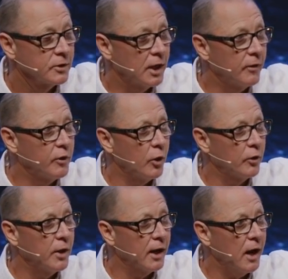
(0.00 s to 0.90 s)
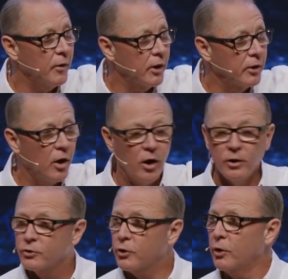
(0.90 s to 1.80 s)
To love the Lord thy God with all your
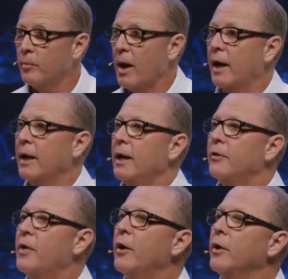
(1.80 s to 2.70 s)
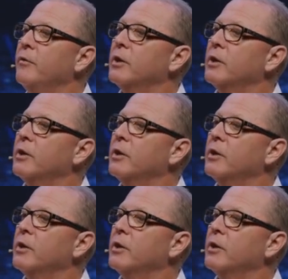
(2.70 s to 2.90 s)
heart, your soul, your mind. They don't